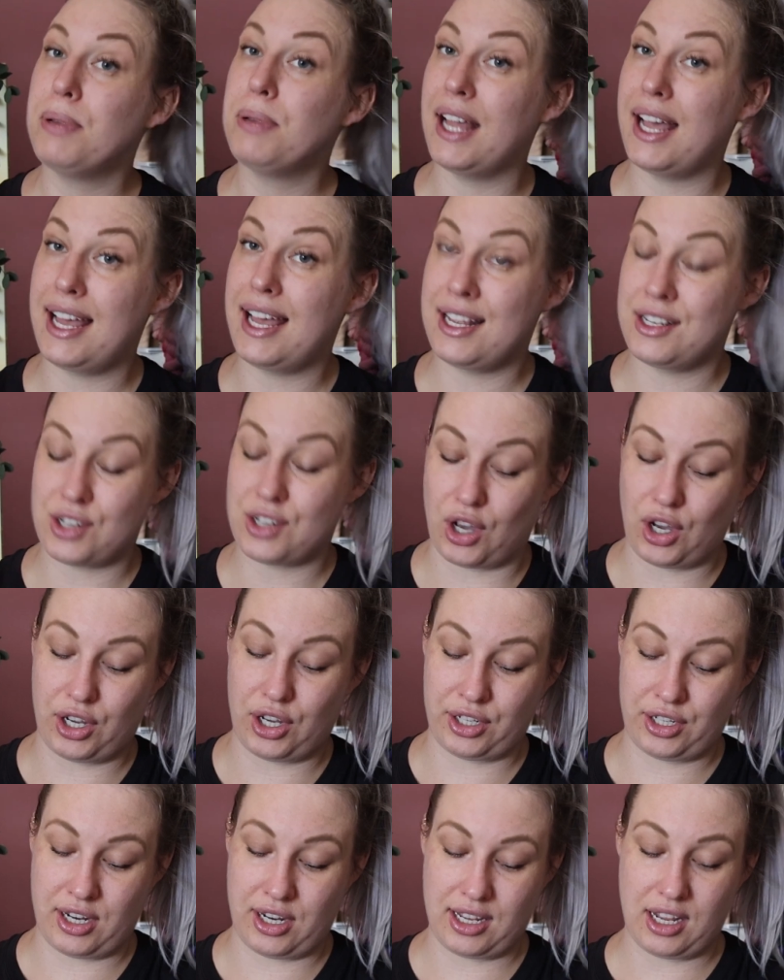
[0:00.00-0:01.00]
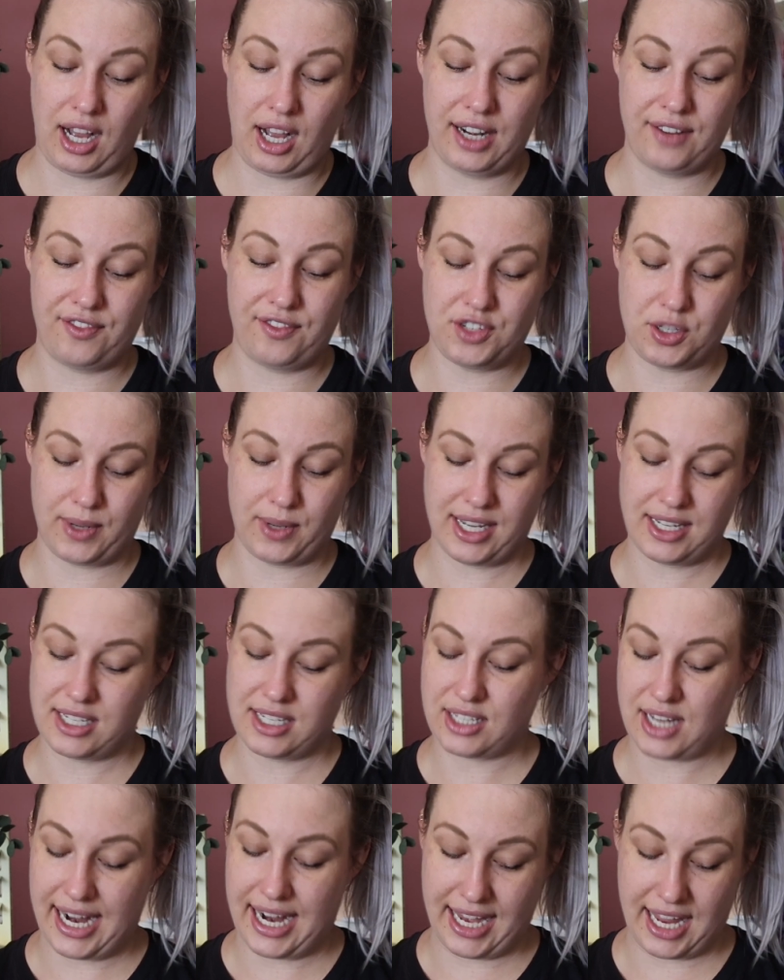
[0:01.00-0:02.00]
planned on kind of doing a
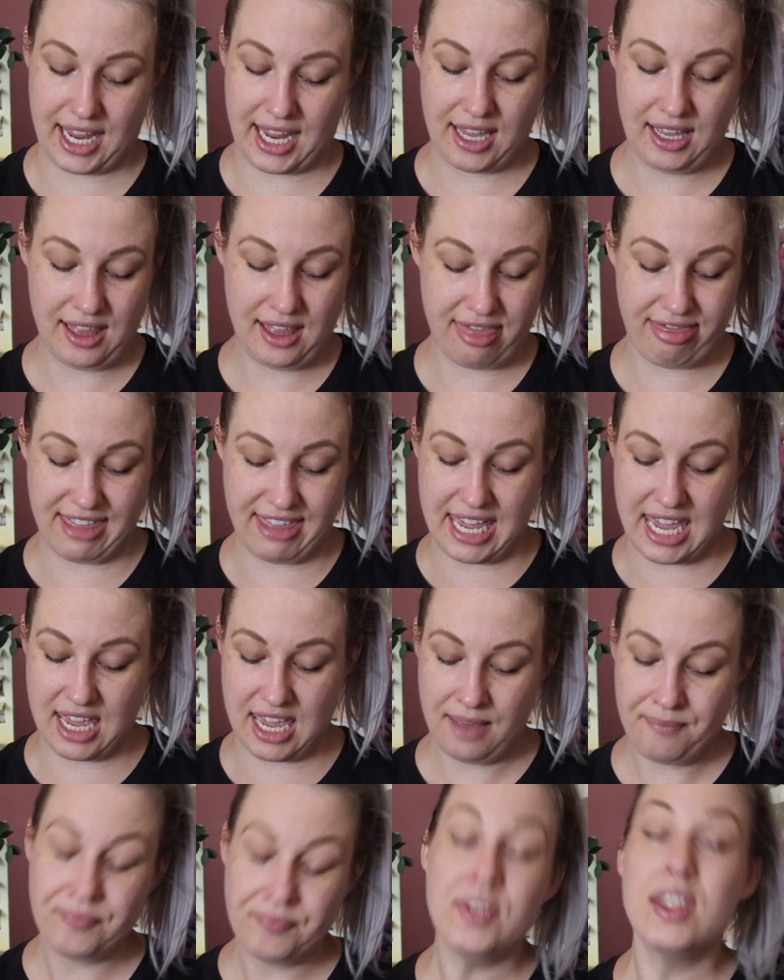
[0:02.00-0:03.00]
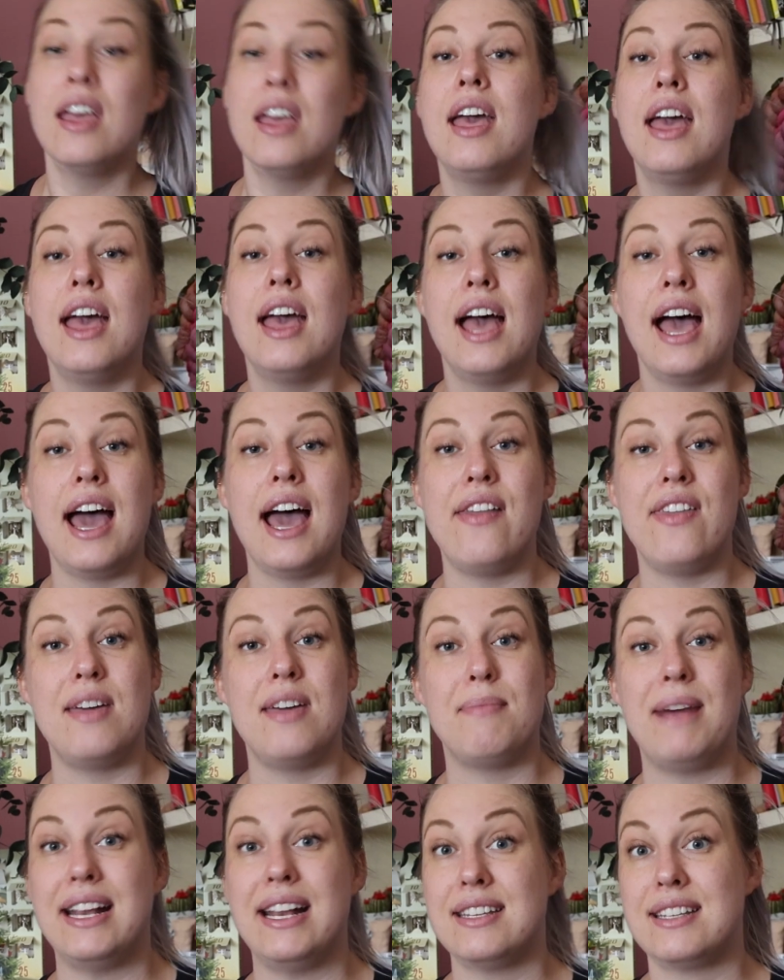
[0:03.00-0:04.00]
designy thingy, and
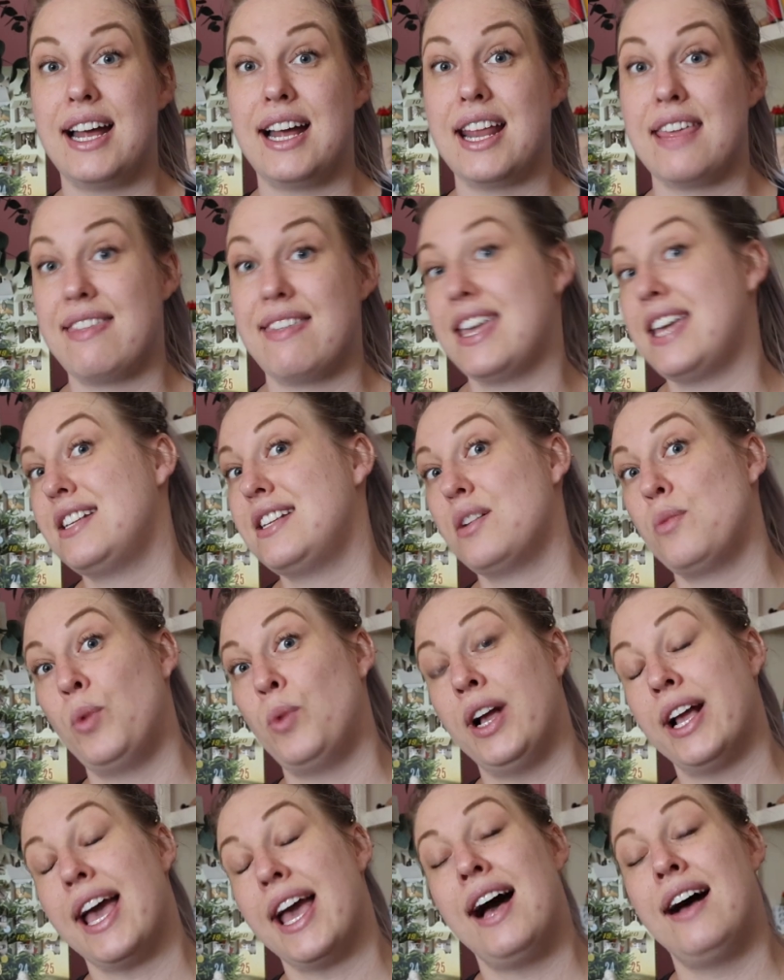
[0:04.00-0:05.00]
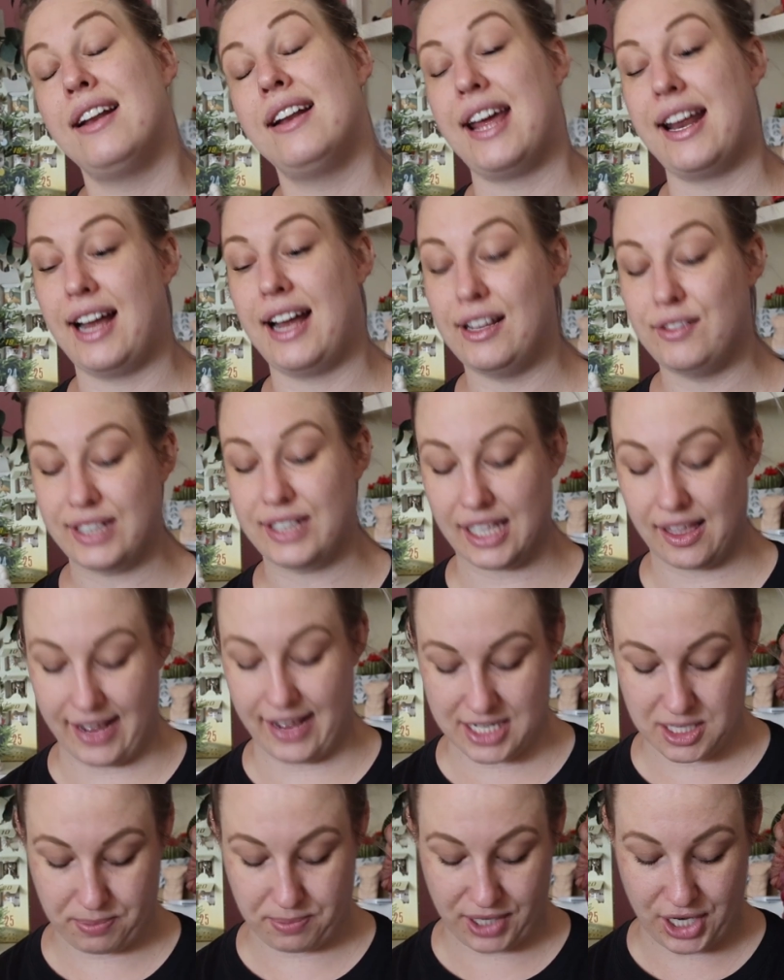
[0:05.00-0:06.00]
then my designy thingy didn't work out and I really
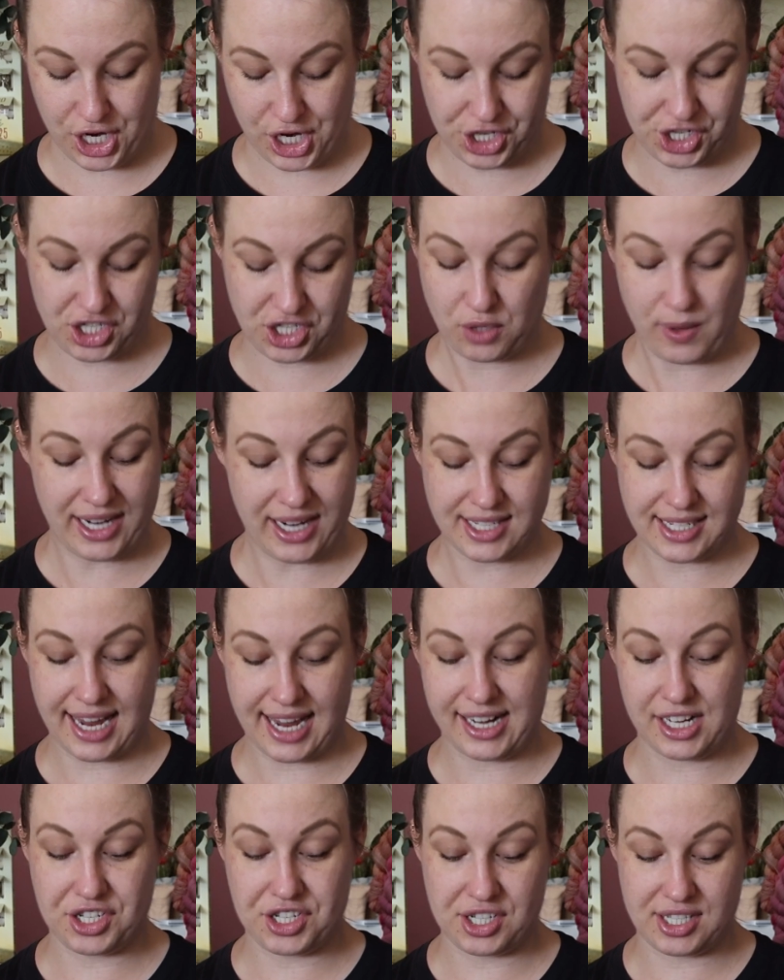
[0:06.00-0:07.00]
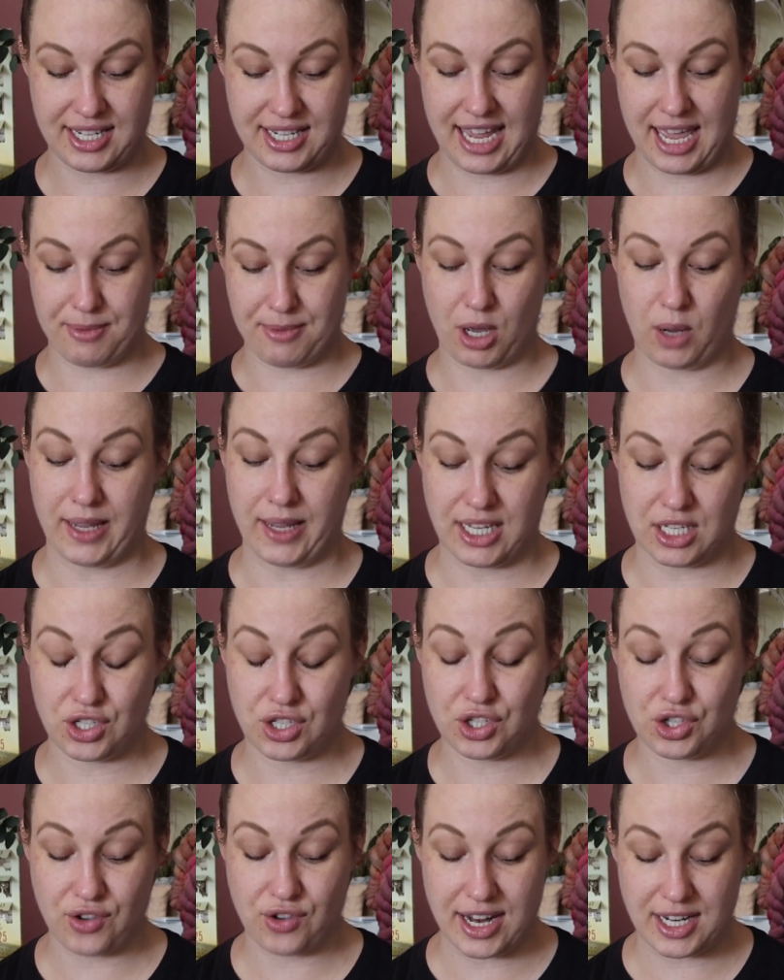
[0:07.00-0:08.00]
liked the brioche, so I decided just to keep going
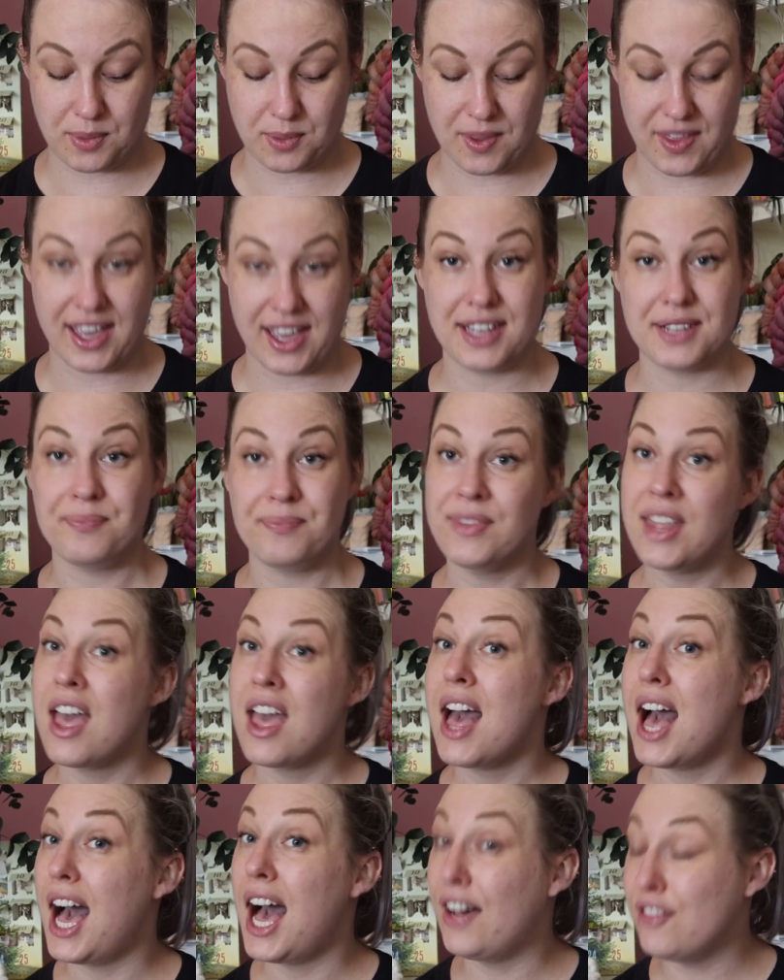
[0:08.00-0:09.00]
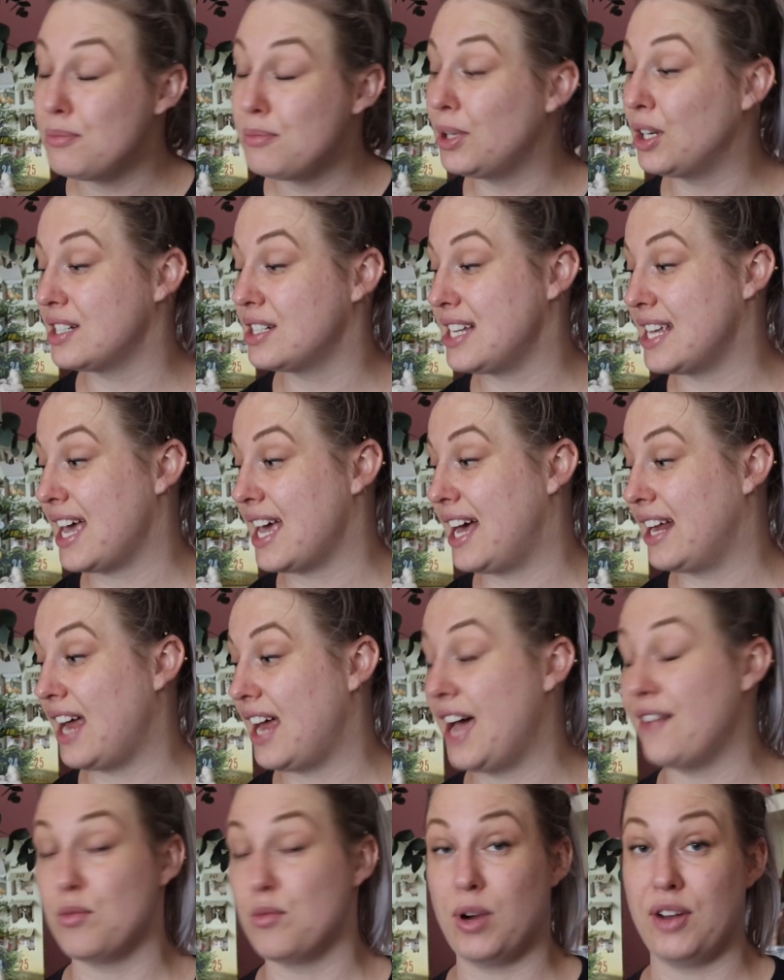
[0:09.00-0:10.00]
straight with it. Haven't blocked it yet,
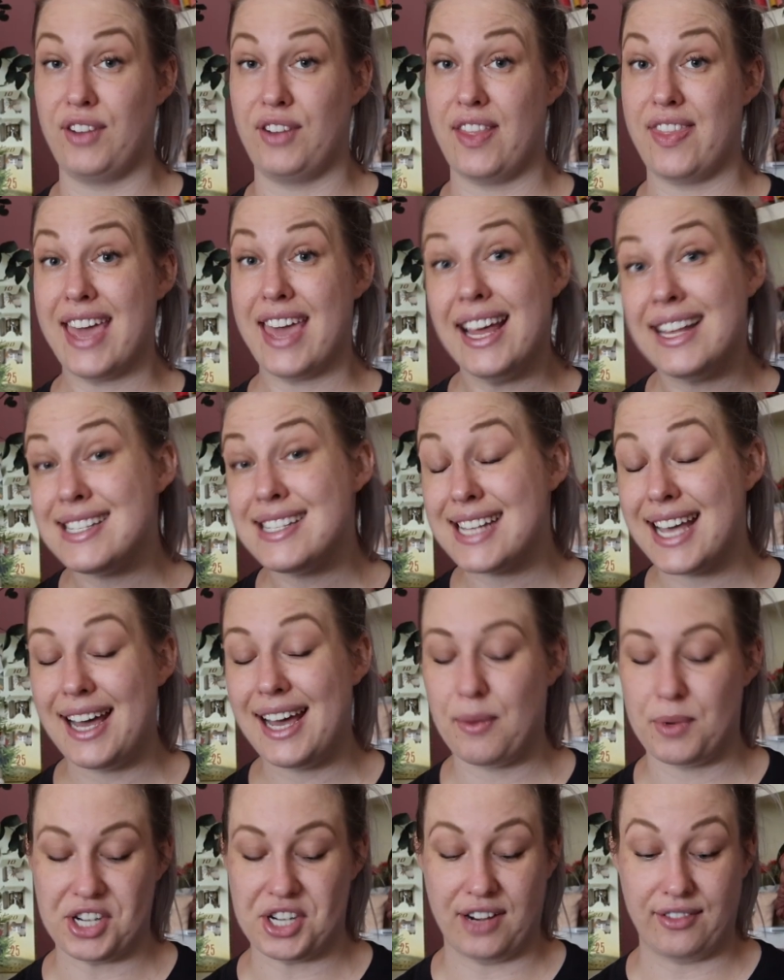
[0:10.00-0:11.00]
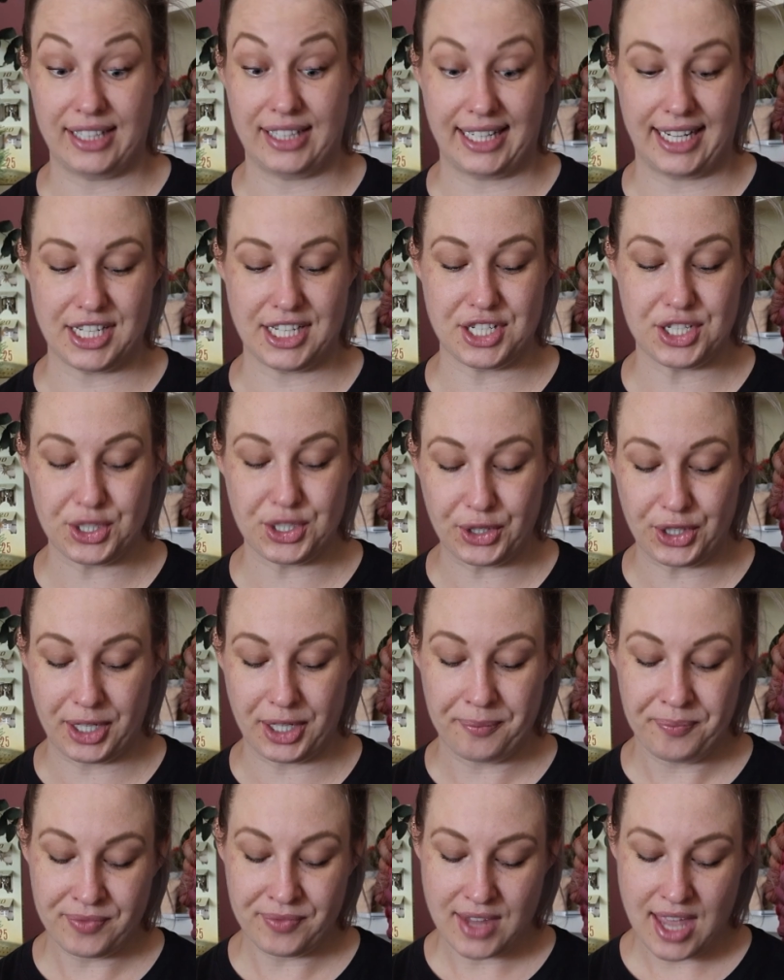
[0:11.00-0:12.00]
haven't woven in the ends yet, which I really need to do.